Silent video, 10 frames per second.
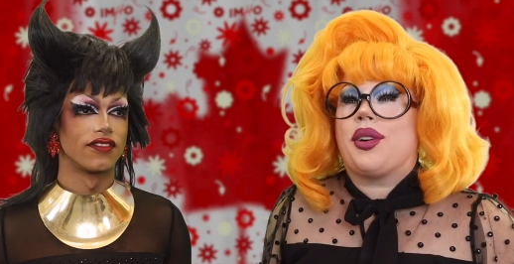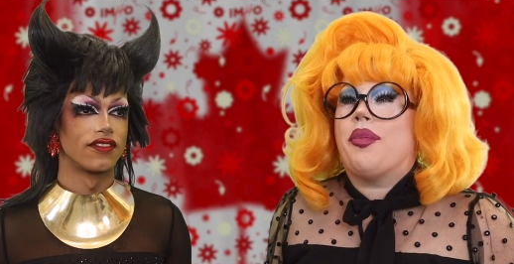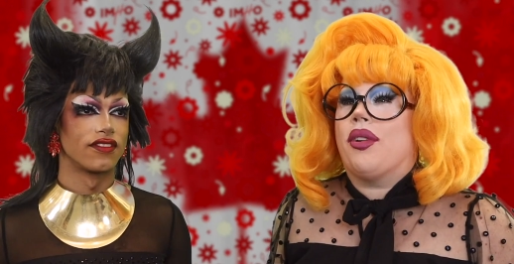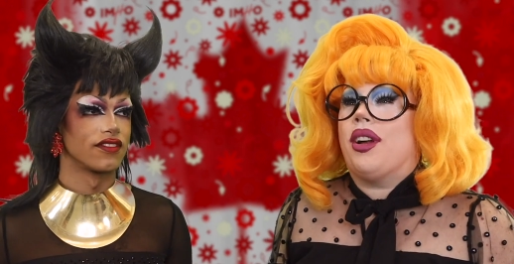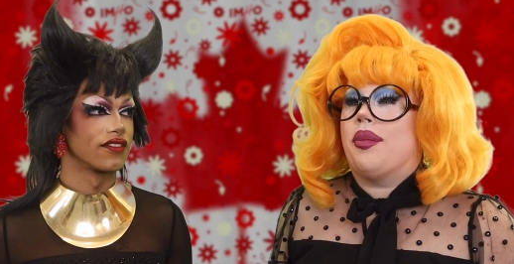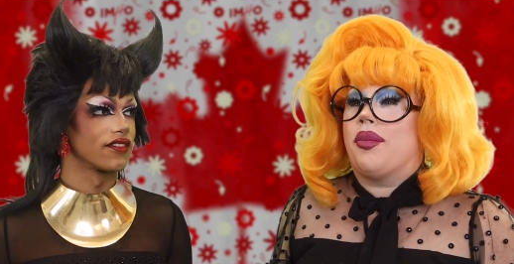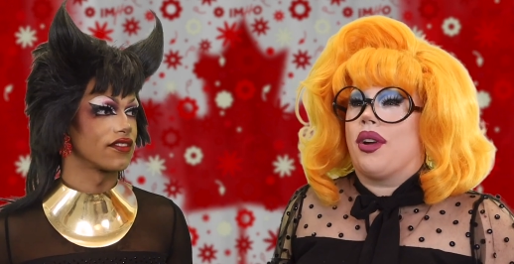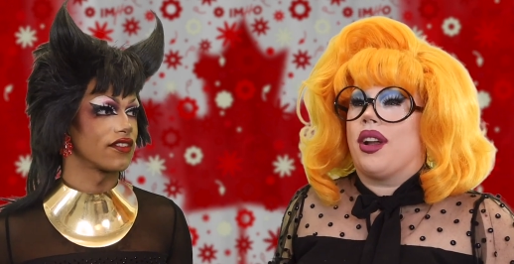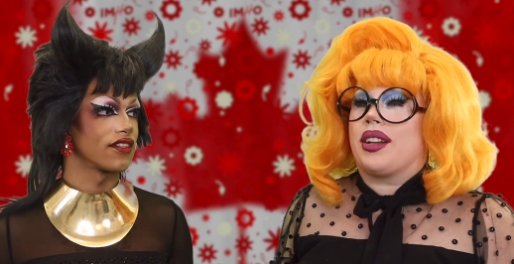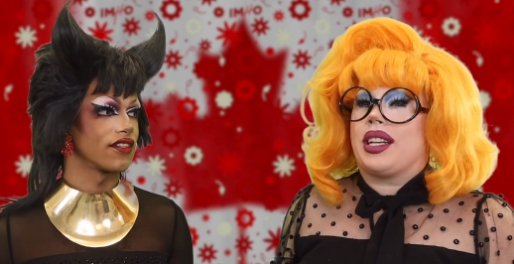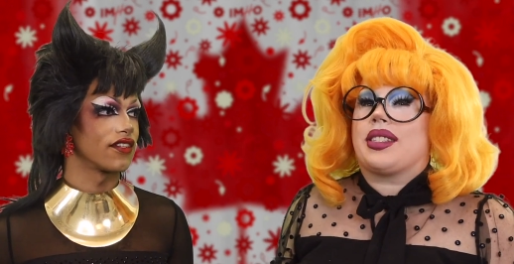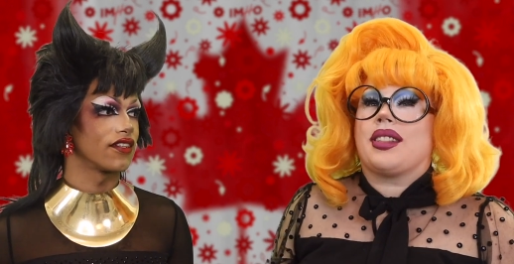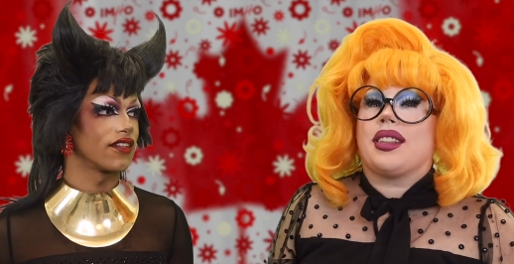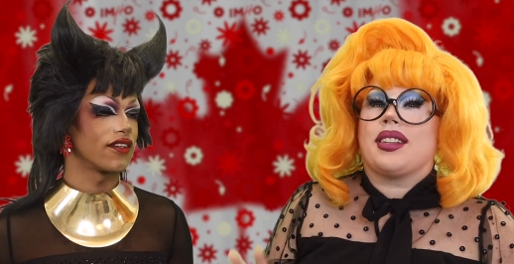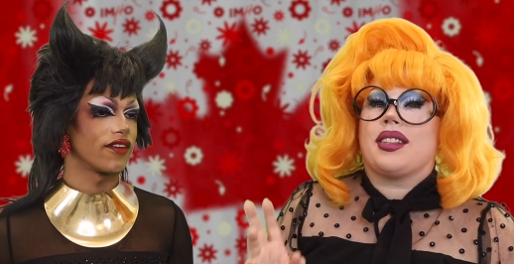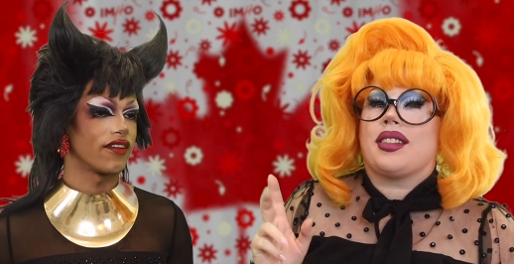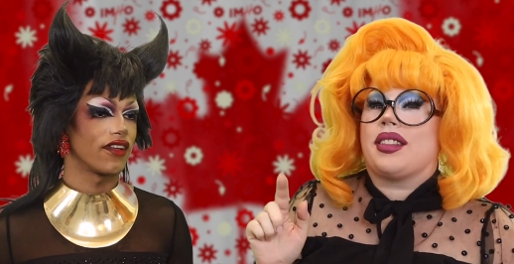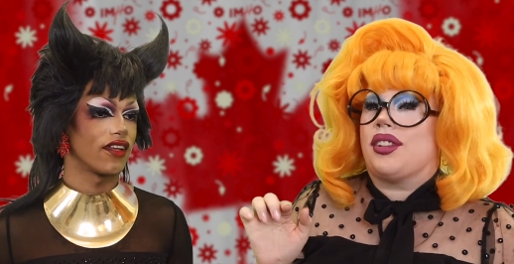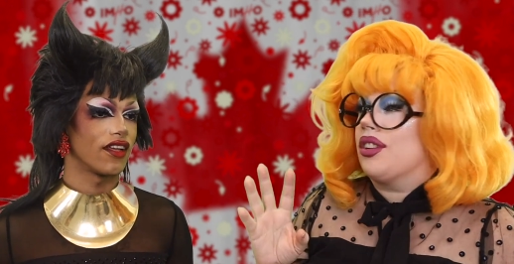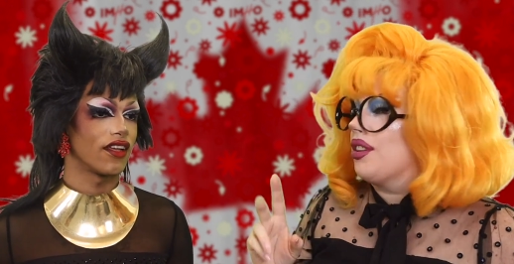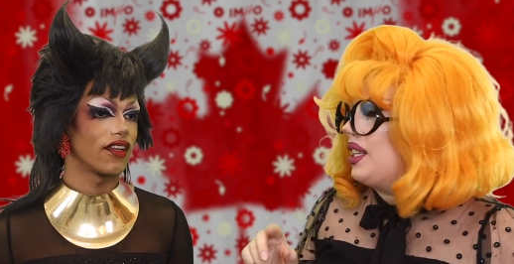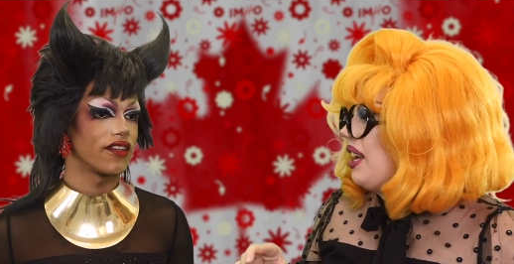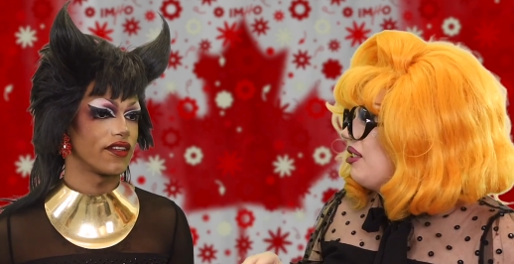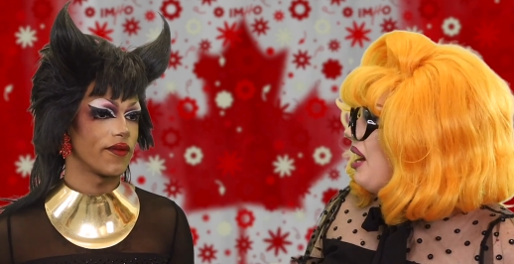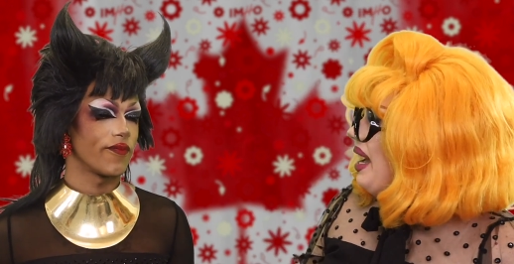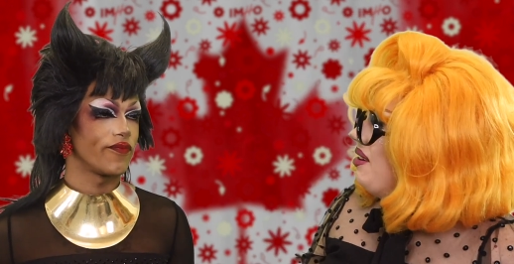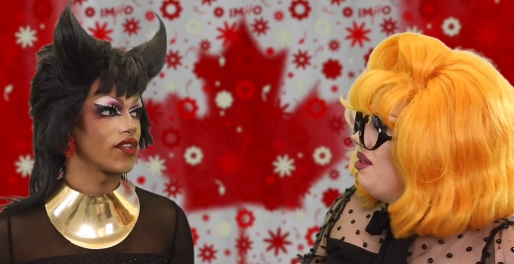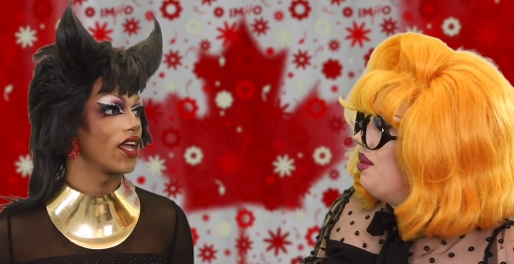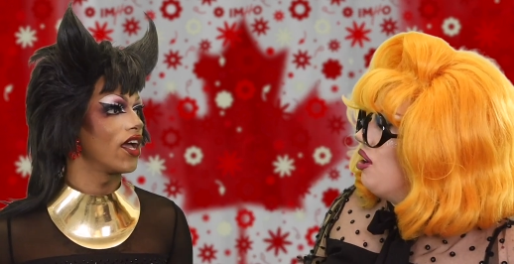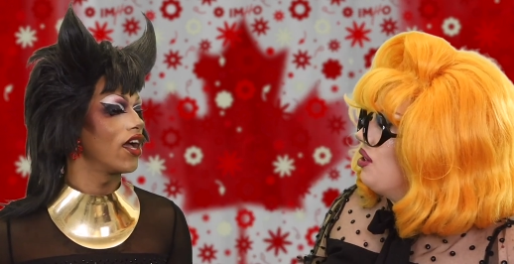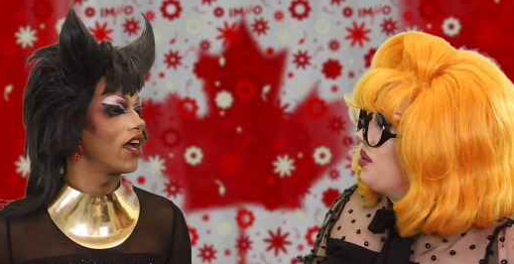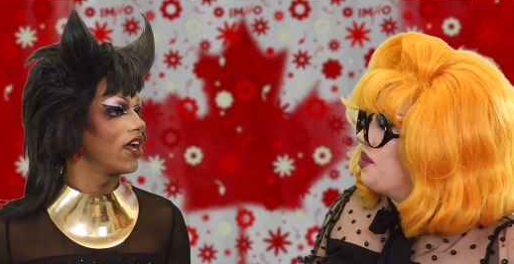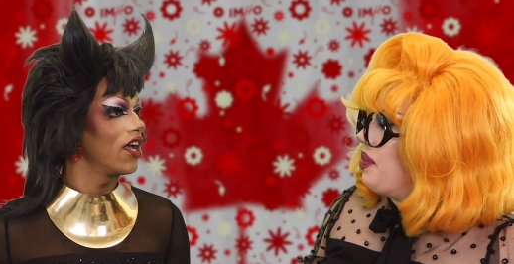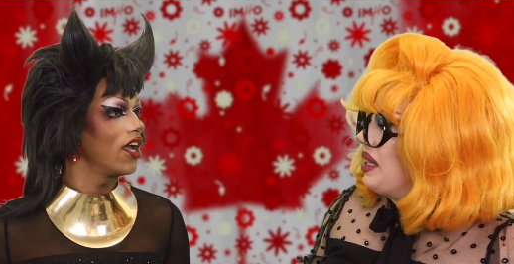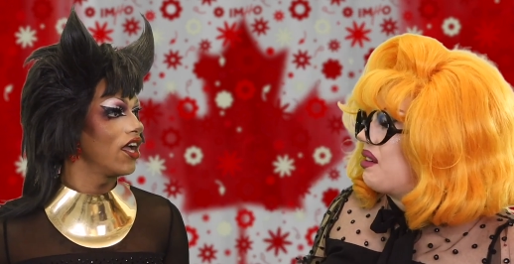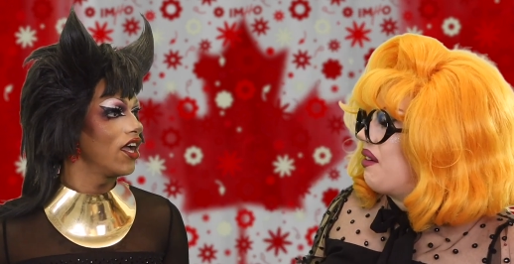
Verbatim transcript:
Speaker 1: Kimora Amour gets the the nerdy character. I don't know what hers was based